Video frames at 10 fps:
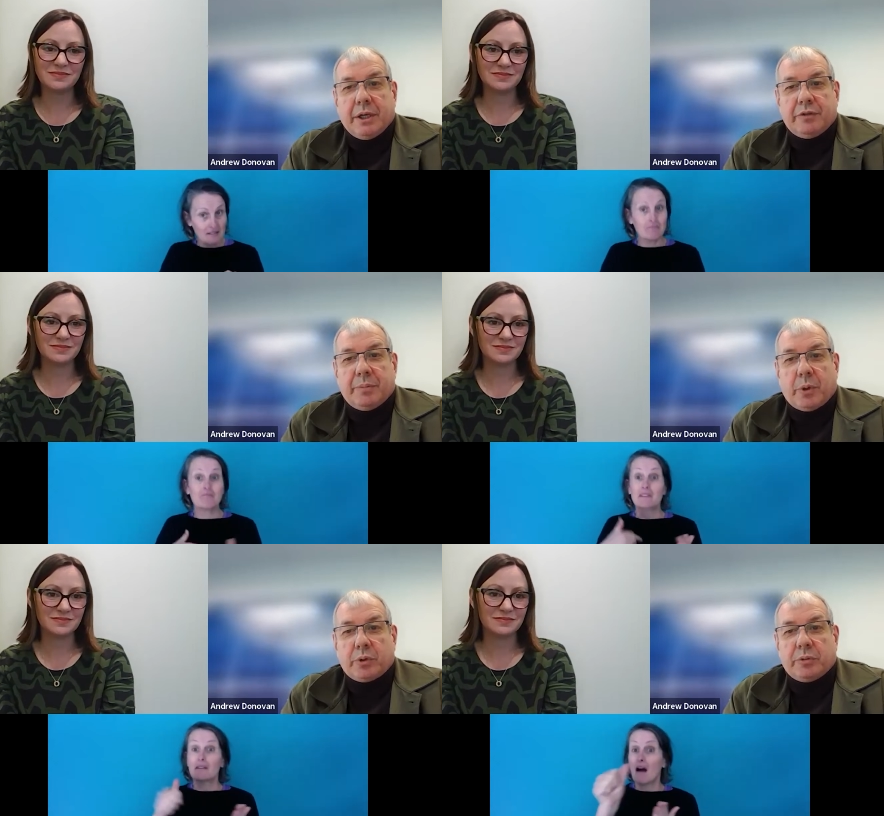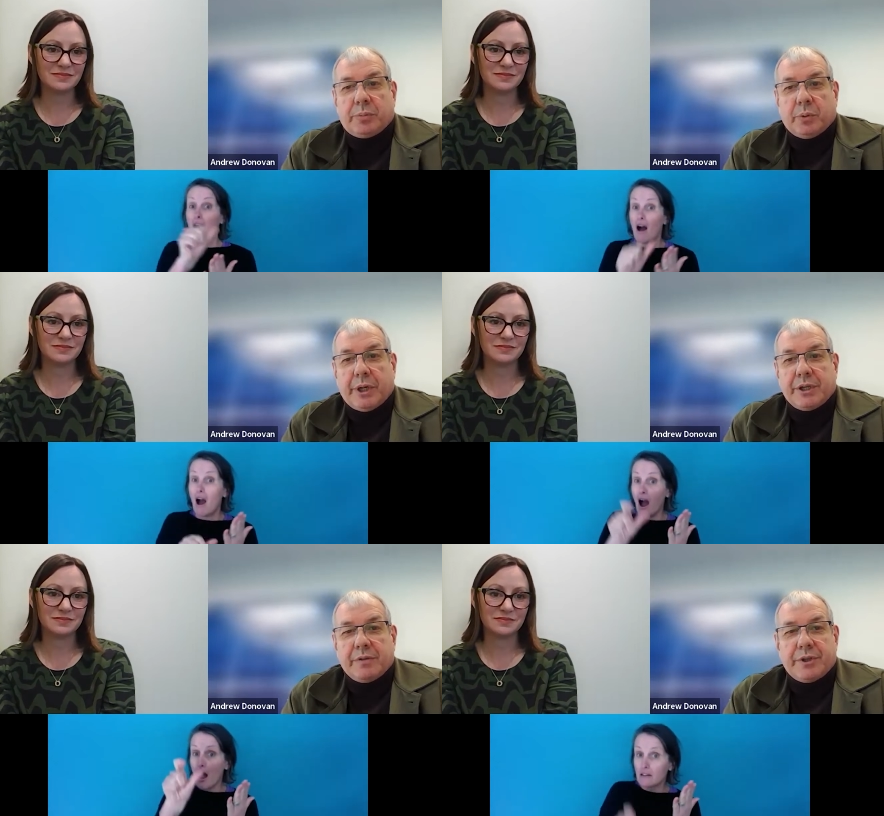Speaker 1: for multiple
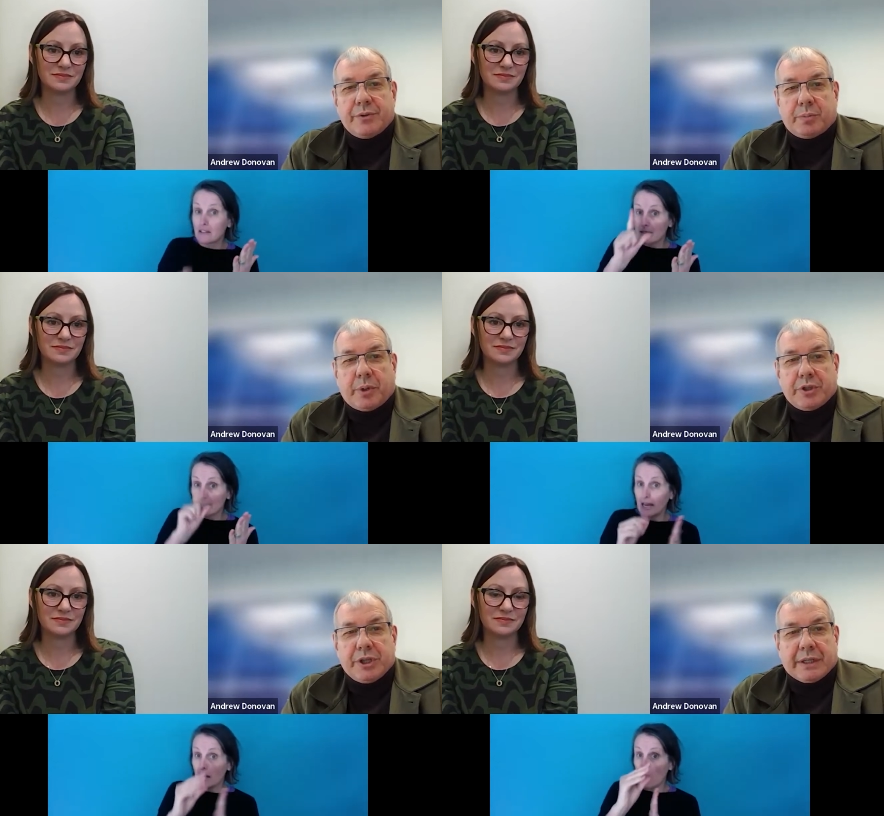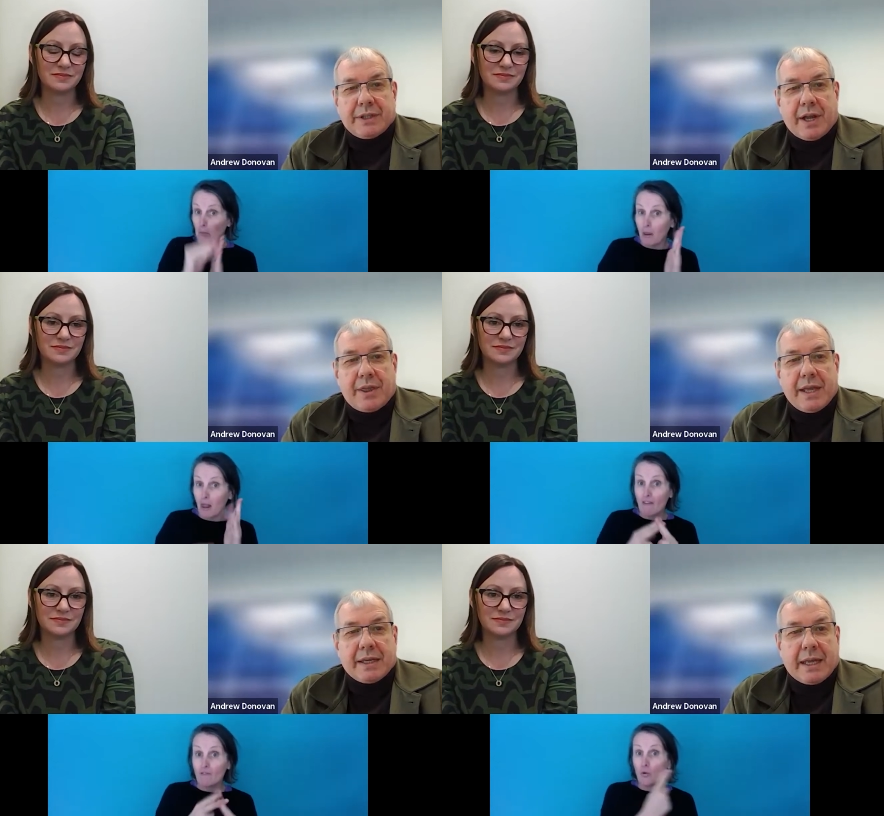individual projects. And I
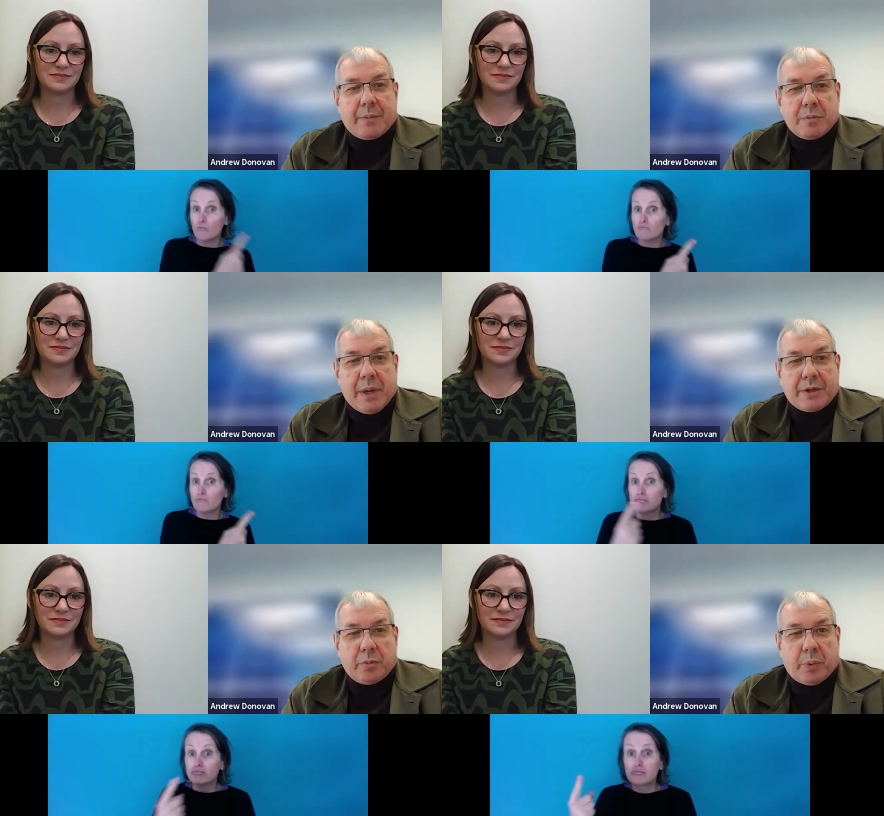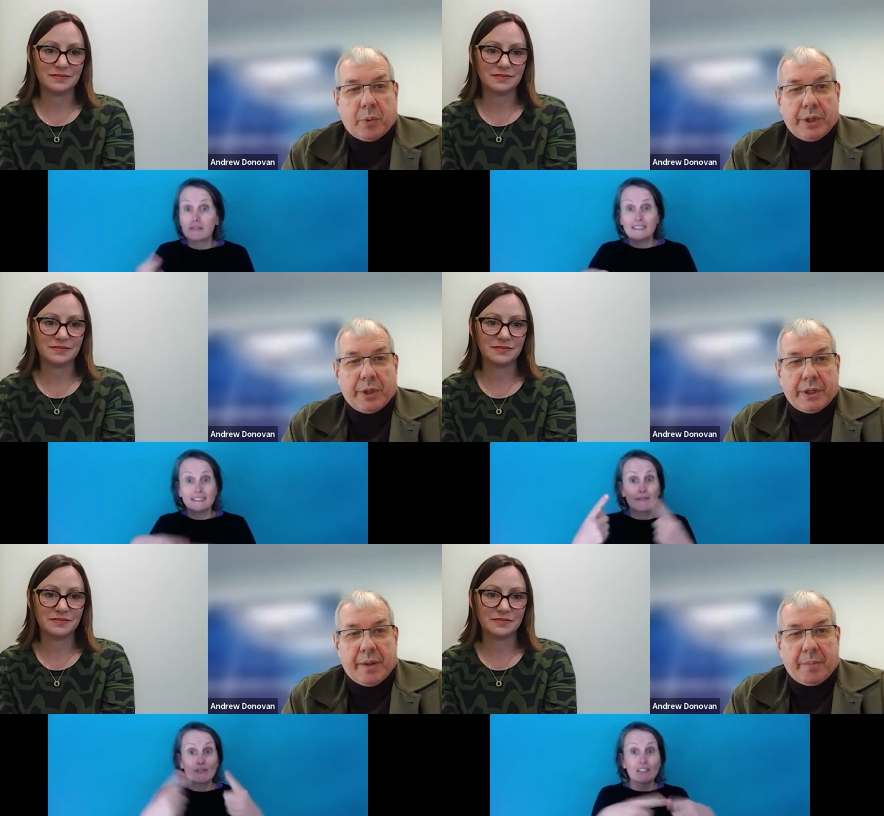think it comes back to a point
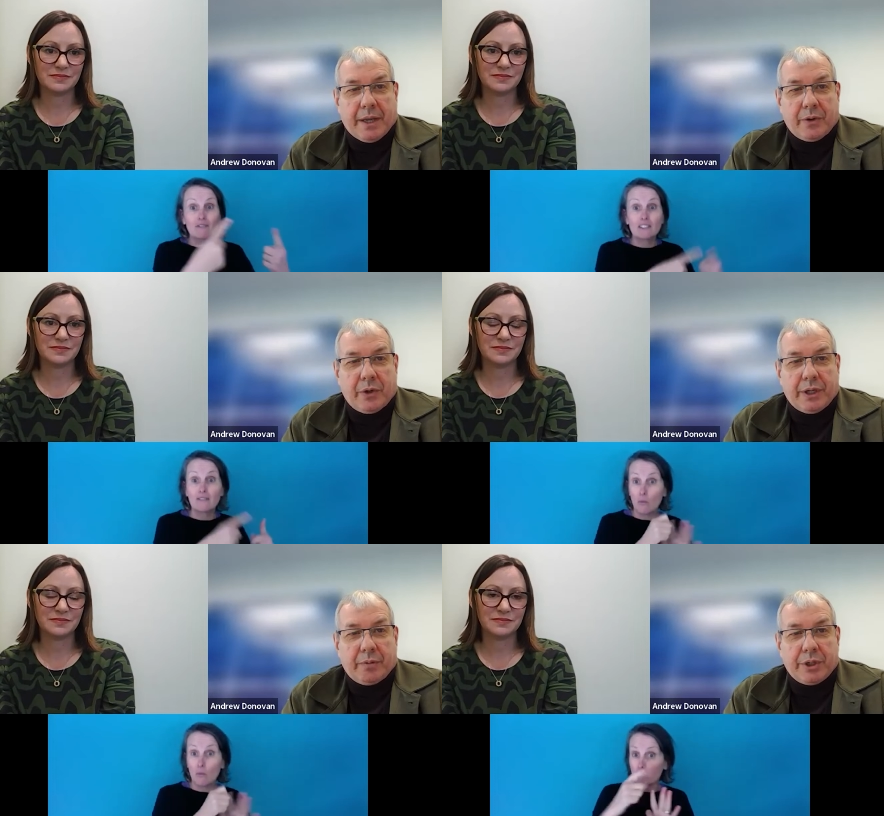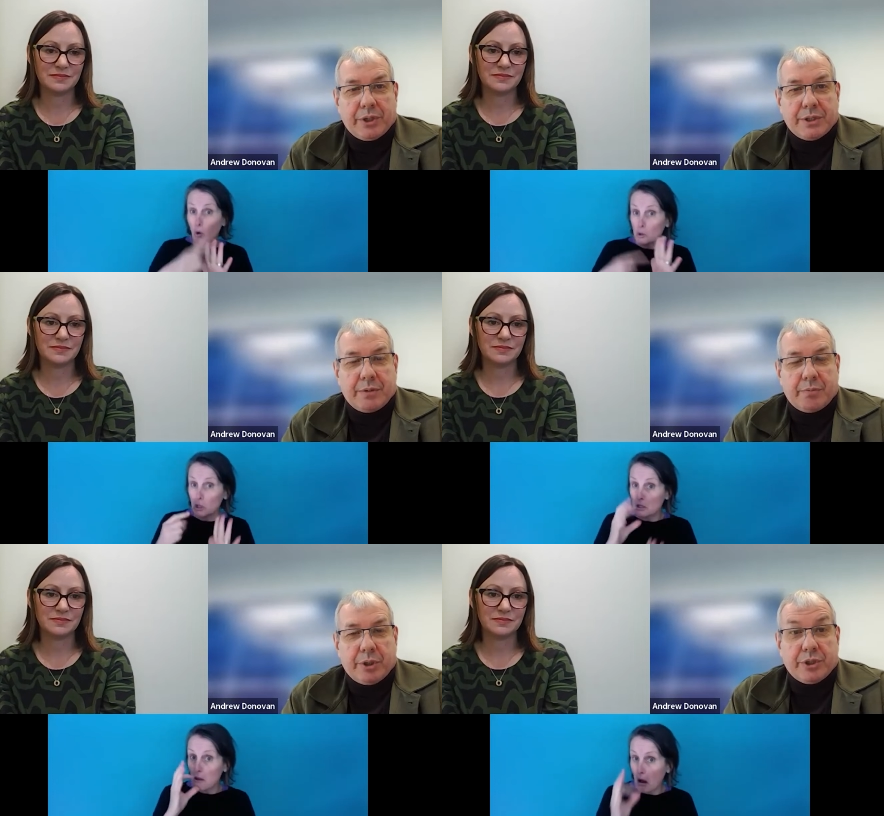that Annette made earlier, which is
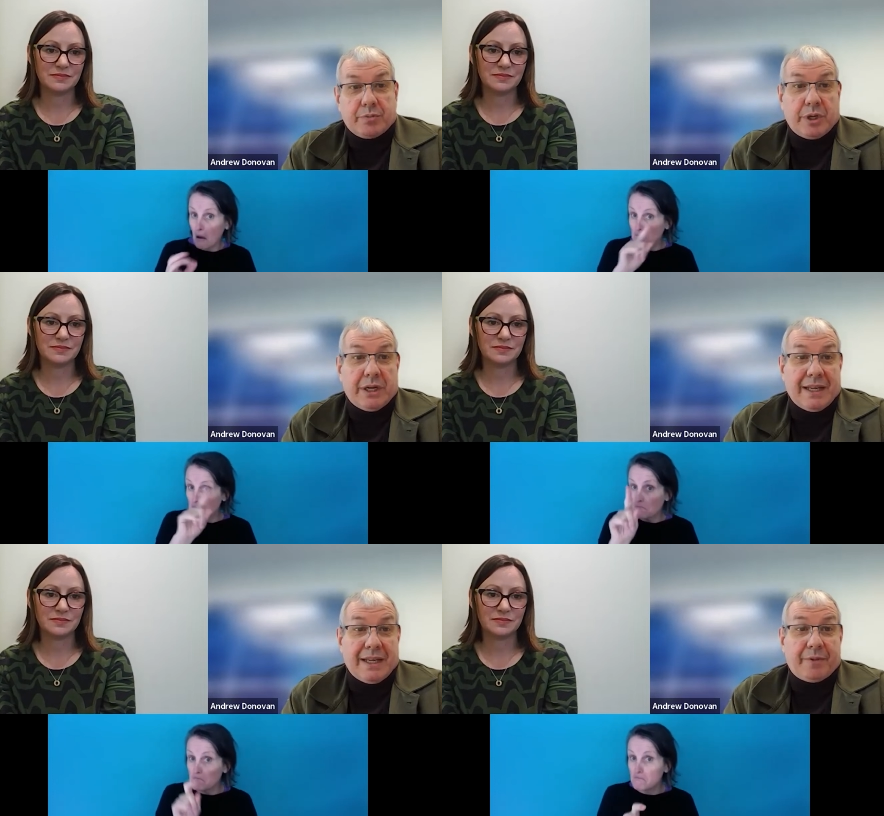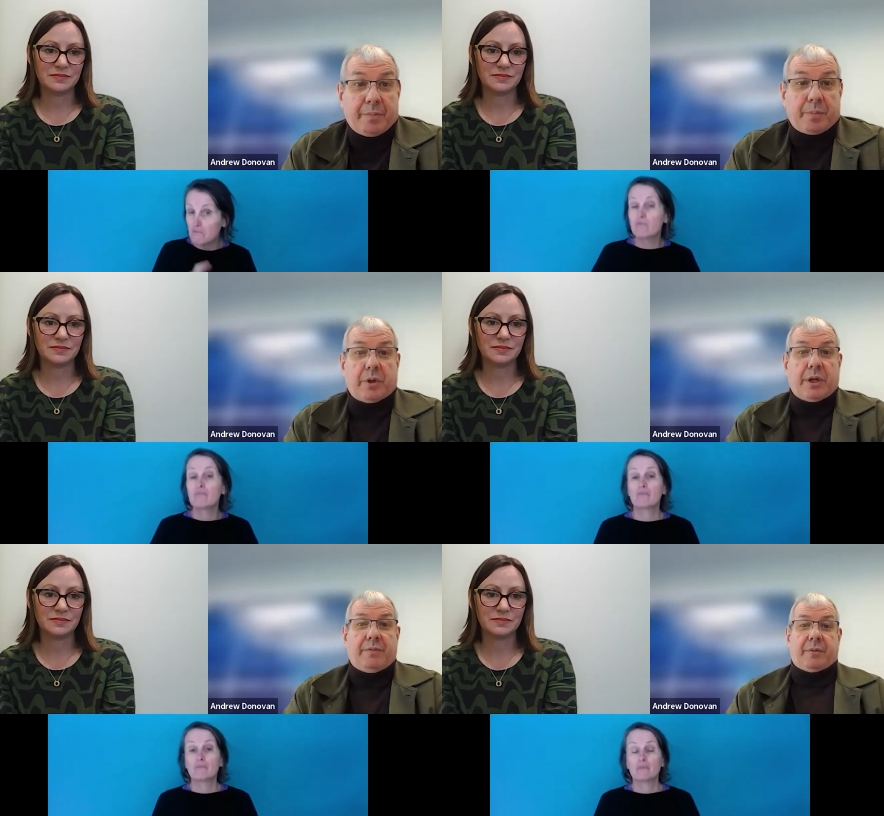which is really if the
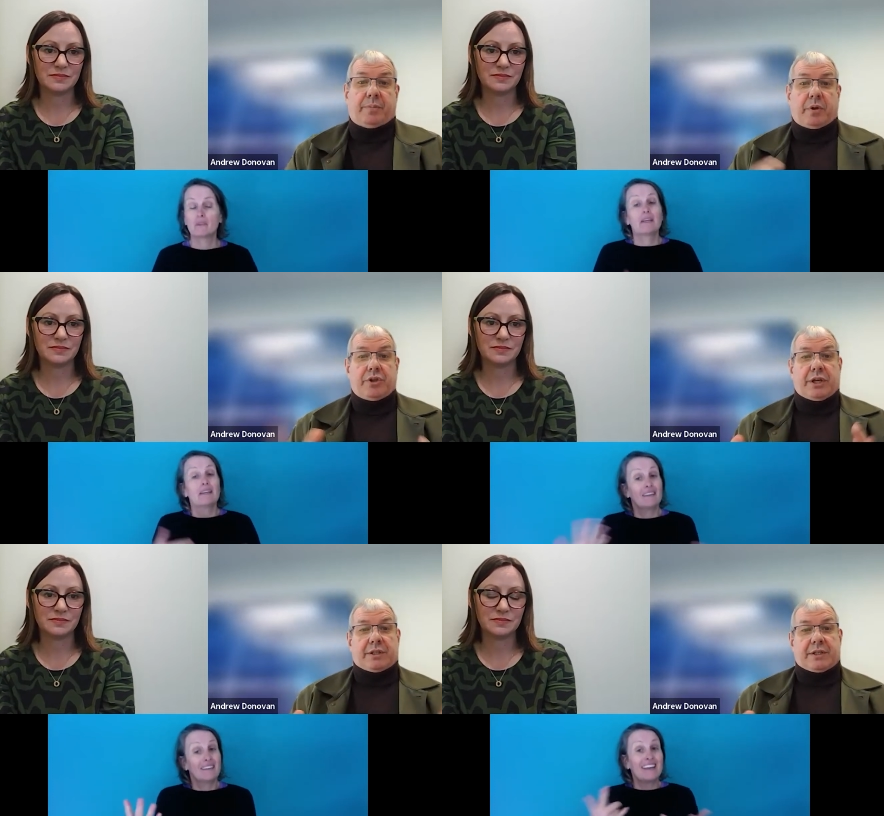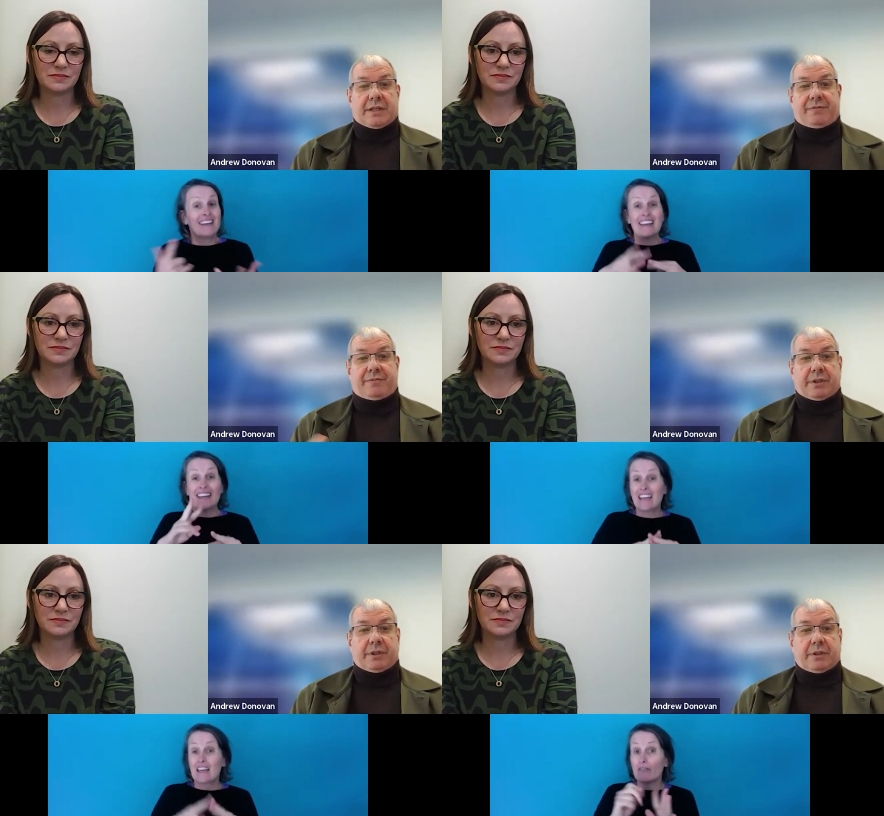pro- if the projects are
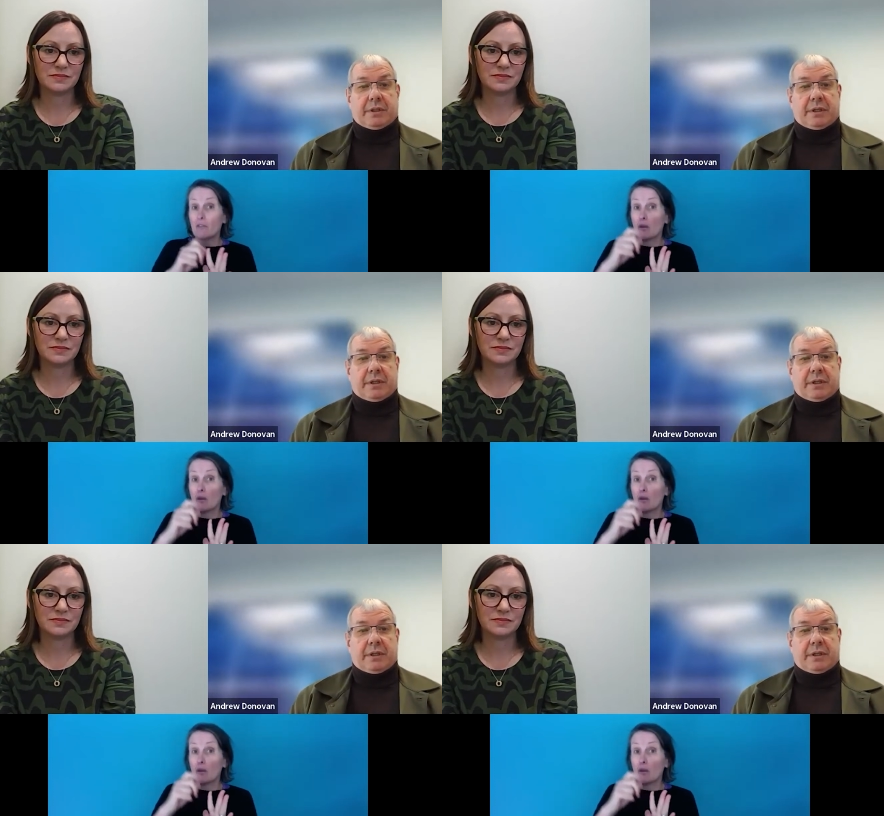different,